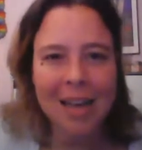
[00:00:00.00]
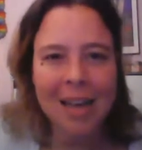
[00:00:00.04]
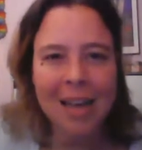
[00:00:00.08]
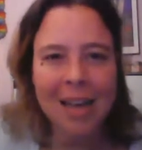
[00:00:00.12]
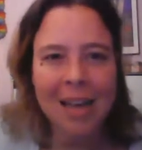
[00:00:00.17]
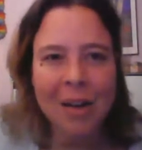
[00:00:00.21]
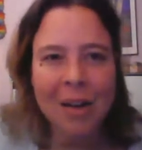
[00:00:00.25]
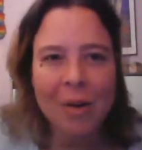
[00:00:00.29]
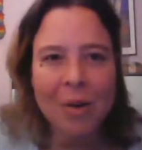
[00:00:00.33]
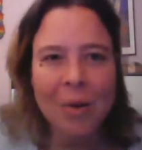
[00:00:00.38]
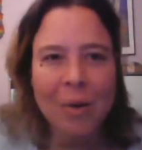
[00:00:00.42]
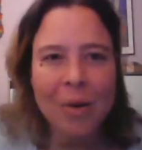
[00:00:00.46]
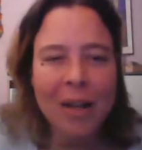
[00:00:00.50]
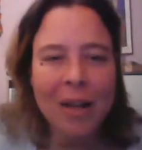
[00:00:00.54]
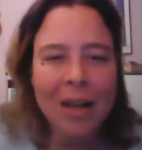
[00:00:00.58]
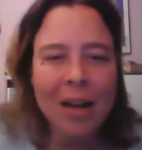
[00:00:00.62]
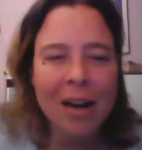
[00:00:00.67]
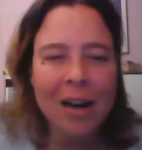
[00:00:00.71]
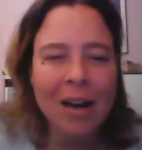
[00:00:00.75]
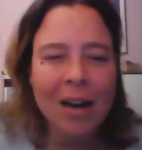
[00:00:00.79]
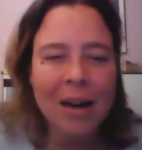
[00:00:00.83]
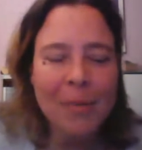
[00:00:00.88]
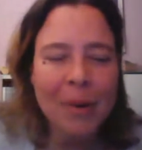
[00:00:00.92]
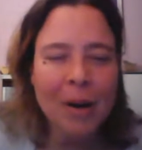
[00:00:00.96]
and going
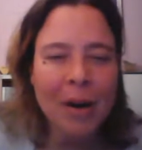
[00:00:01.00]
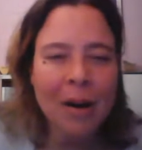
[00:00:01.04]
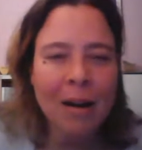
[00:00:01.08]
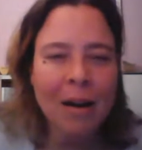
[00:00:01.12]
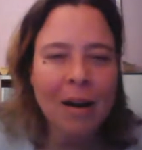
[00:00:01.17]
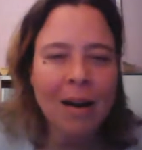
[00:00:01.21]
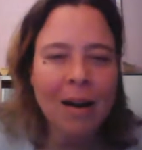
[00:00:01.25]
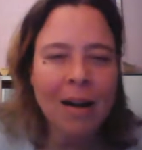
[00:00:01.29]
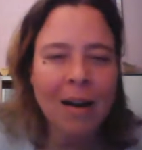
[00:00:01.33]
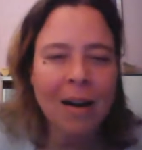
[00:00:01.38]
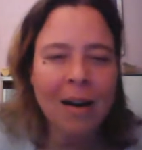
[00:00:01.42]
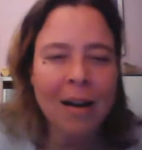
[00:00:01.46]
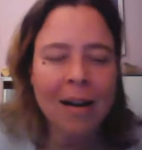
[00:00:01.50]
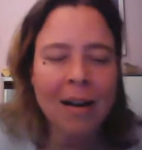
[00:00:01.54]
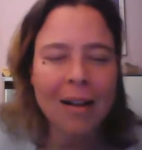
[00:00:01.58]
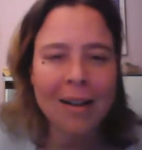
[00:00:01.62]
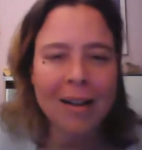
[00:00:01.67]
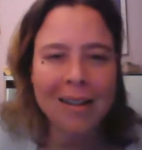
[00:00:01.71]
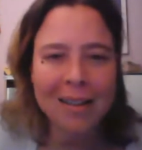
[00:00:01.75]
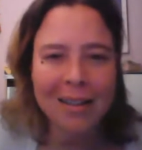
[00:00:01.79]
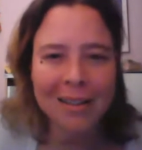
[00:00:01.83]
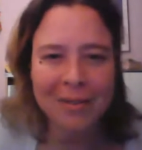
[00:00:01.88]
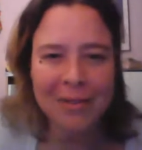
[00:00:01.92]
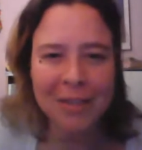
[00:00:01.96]
up
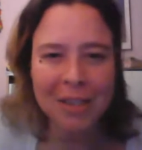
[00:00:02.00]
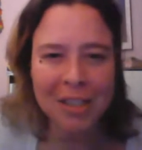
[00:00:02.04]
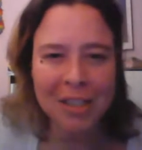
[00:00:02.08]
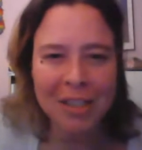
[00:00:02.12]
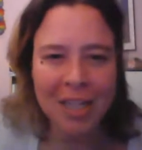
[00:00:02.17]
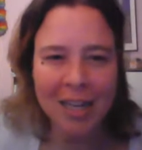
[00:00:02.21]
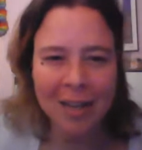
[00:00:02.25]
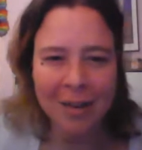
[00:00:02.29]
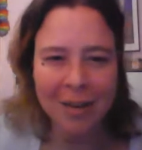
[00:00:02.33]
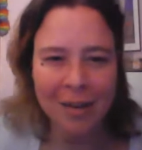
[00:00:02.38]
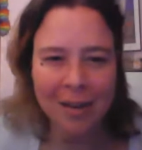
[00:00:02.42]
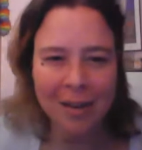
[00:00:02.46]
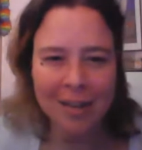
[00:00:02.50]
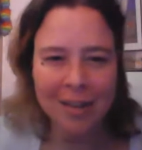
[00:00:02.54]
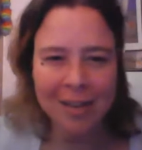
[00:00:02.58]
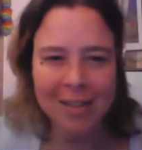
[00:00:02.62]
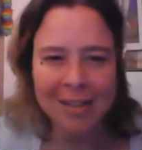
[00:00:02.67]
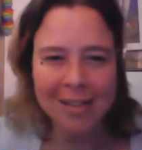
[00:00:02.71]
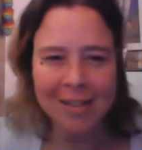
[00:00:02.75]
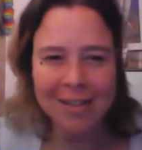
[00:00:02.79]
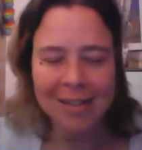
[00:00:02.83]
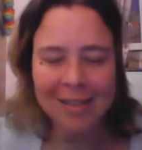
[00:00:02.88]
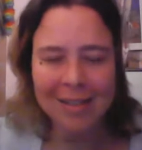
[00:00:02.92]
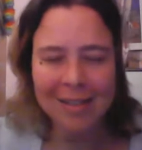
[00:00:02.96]
all of your
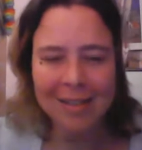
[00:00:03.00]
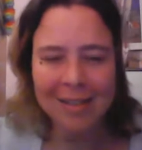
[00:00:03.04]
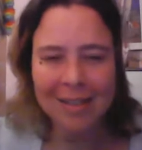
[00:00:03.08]
chakras,